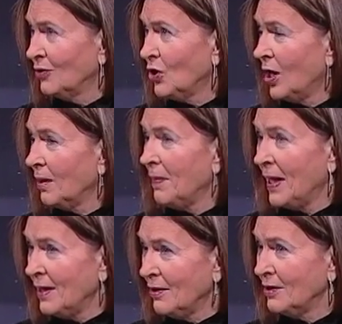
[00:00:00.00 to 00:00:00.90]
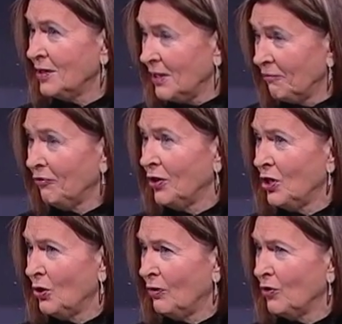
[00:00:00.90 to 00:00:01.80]
taught at many different
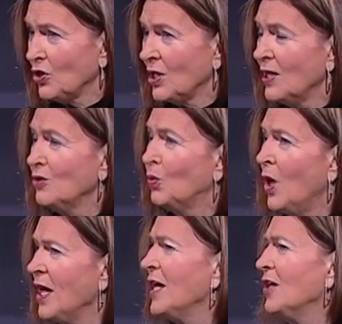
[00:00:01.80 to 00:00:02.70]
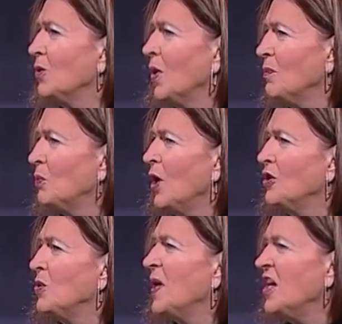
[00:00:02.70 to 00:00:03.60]
universities. Why here? What brought
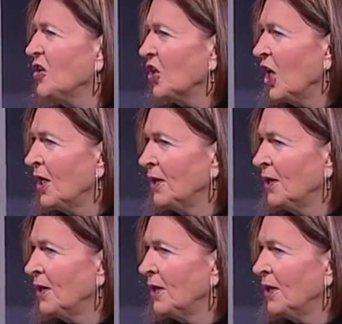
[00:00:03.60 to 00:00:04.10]
you here?